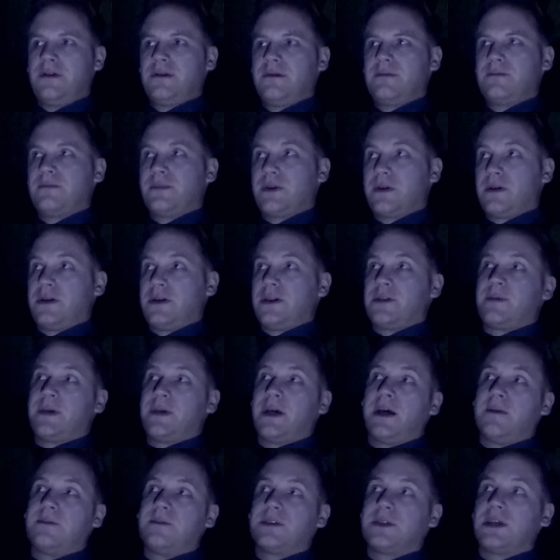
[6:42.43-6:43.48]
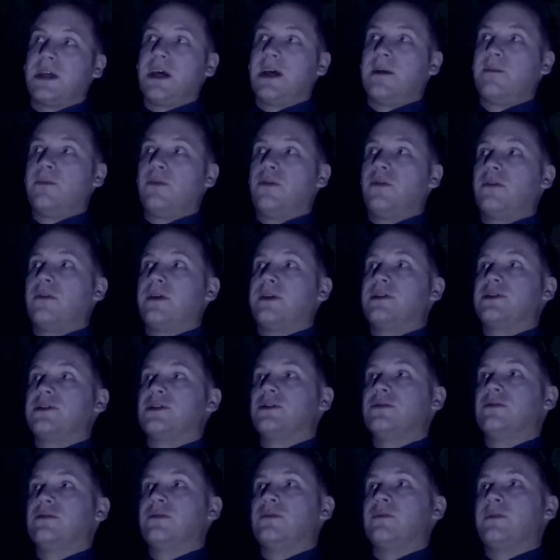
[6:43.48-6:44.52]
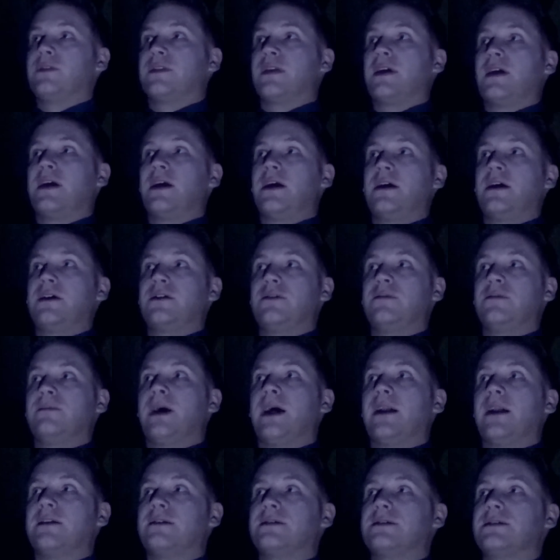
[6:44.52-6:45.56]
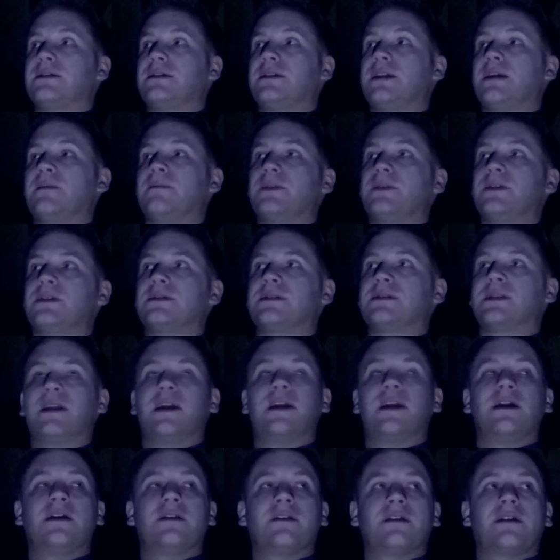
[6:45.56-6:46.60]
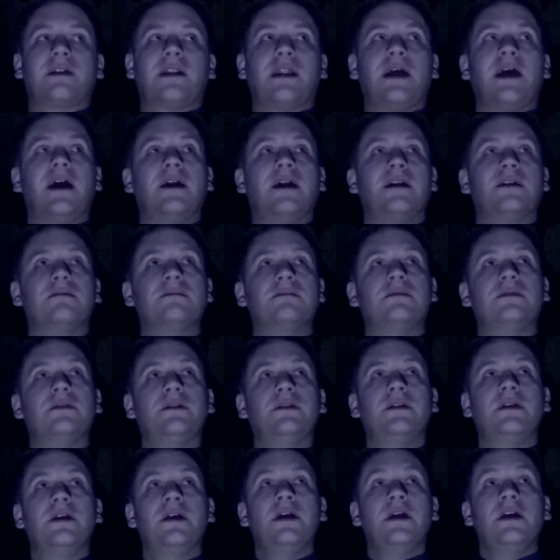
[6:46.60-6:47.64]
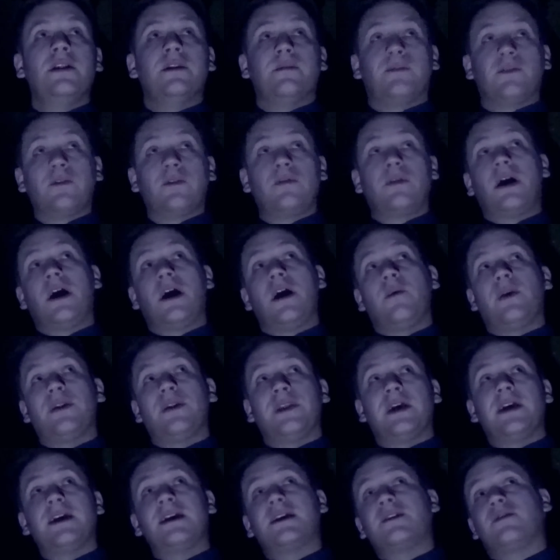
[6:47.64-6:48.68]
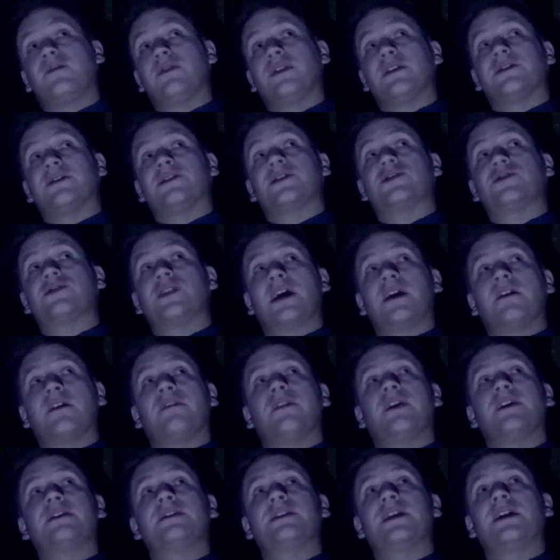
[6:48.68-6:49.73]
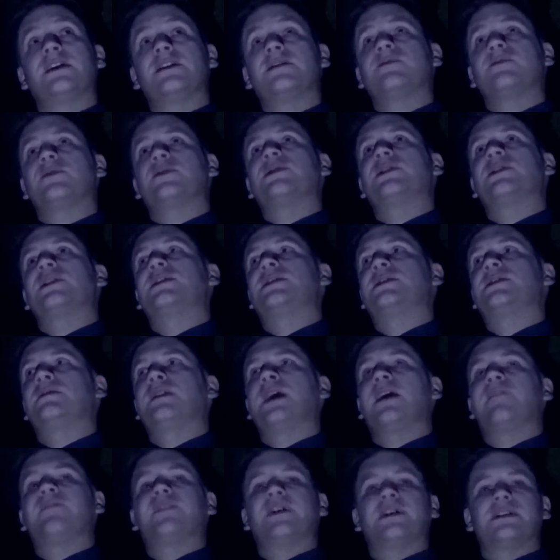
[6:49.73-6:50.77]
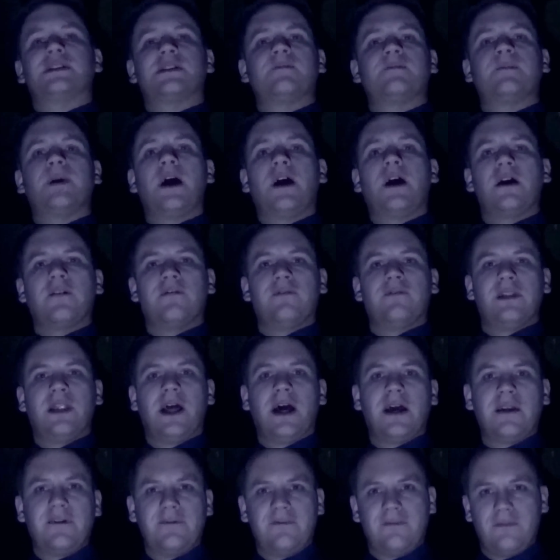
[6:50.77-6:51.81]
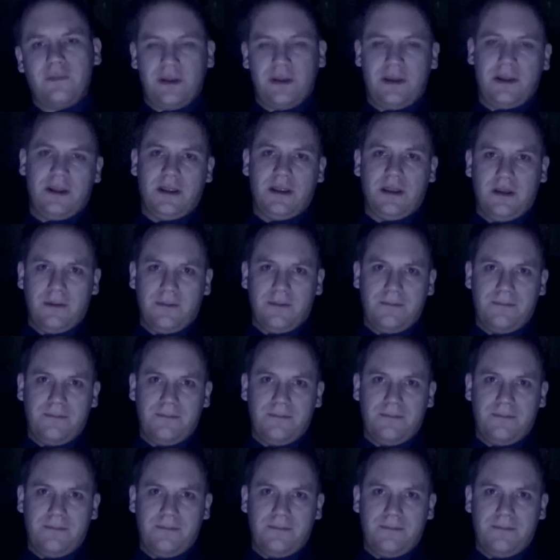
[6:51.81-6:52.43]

because perhaps they are more in tune with their humanity, their beast, than any other clan. The Bruja, when they call it a strength, they say it is because they still have that spark of life within them.